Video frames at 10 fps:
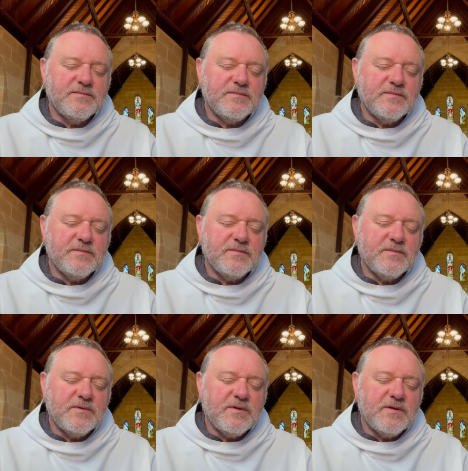
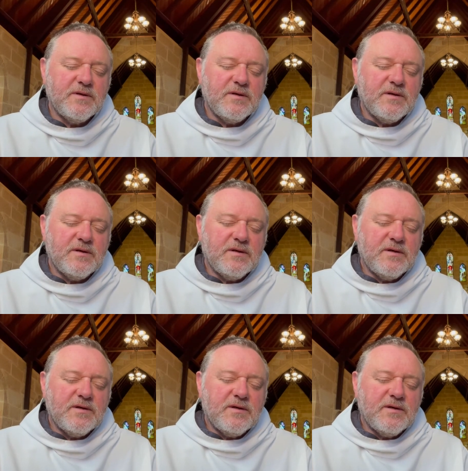[no speech]